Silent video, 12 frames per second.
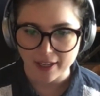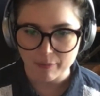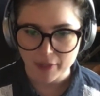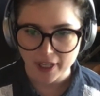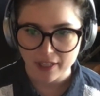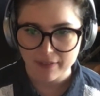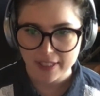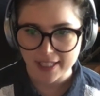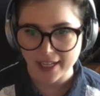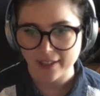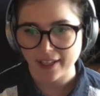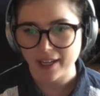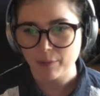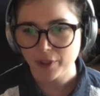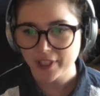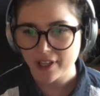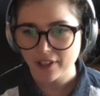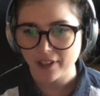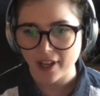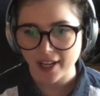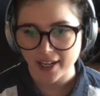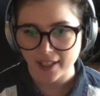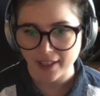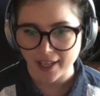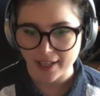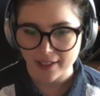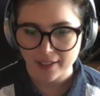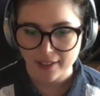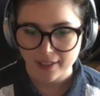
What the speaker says: kind of excited. Like, I'm looking a lot at like